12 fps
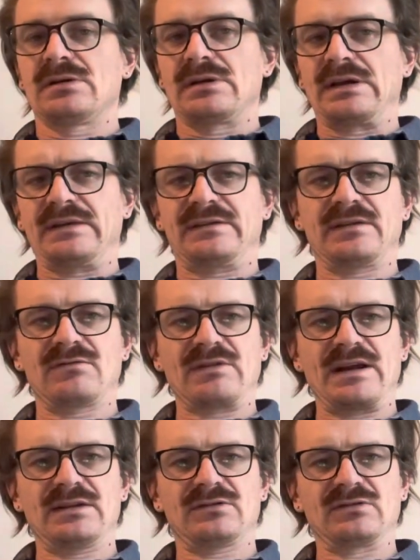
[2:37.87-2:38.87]
Is he
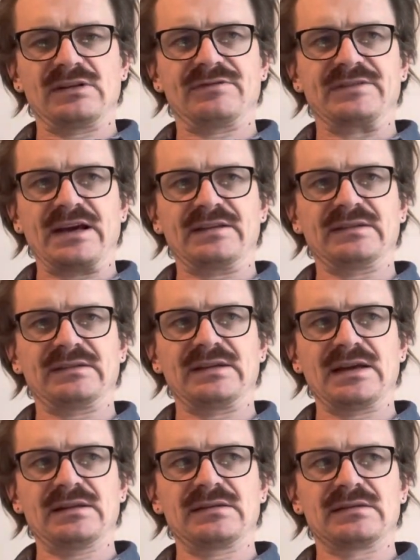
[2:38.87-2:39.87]
ready to leave Texas
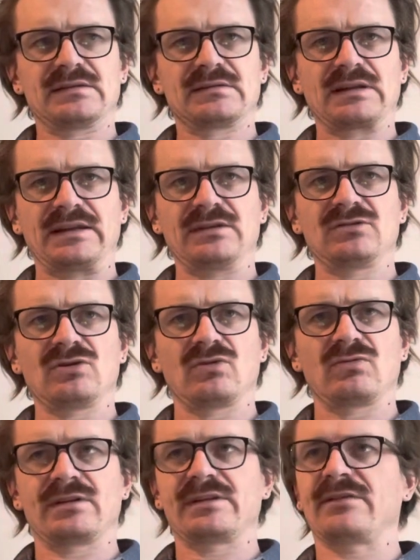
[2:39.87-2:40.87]
yet? I didn't know
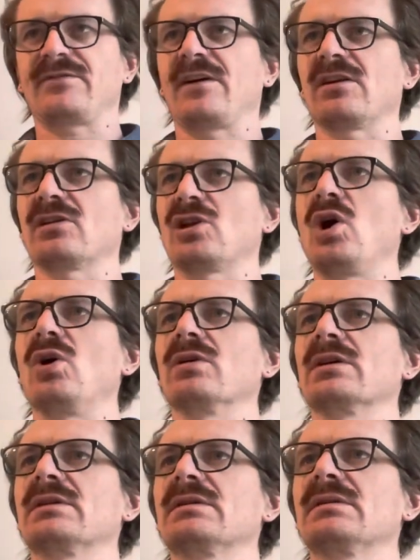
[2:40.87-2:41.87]
we're that far
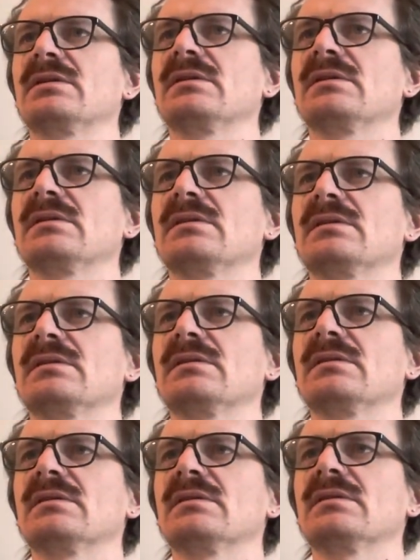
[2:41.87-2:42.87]
along.
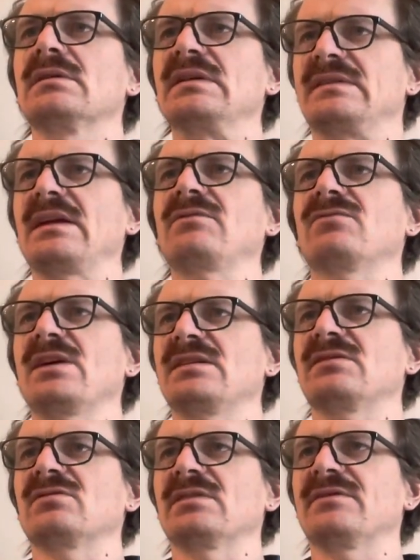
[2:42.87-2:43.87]
He's not ready
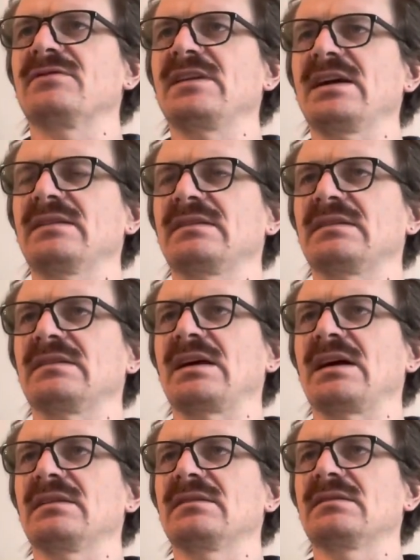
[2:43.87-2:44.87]
to leave Texas
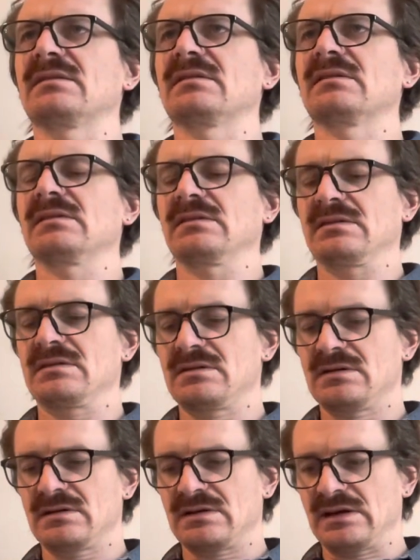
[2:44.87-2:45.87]
yet.
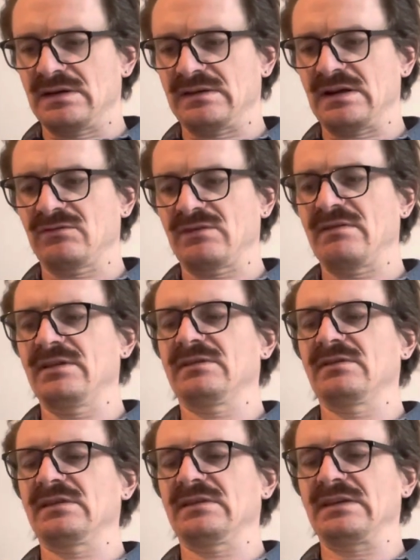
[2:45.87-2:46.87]
He's not ready
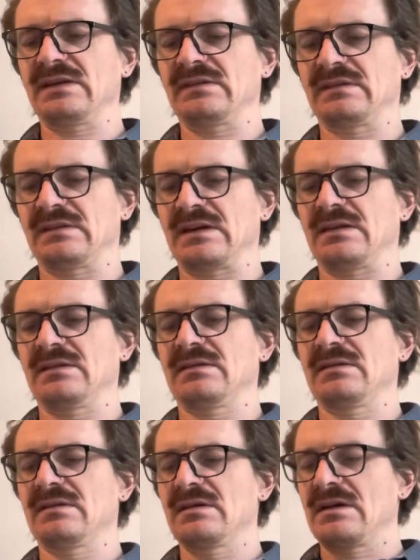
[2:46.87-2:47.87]
to leave Texas yet.
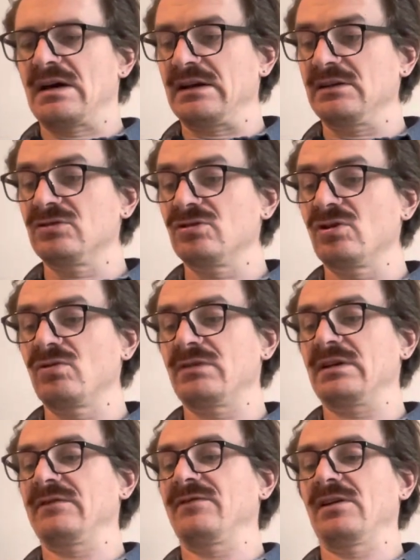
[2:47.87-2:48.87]
I didn't know we're
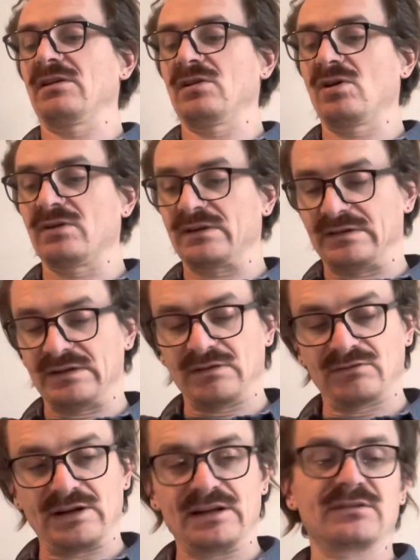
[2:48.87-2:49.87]
that far along. He's not
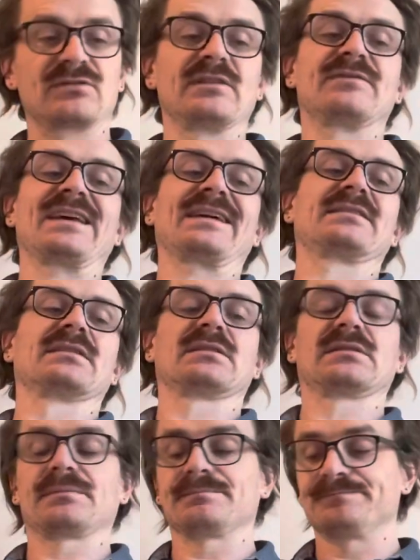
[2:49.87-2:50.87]
ready to leave Texas.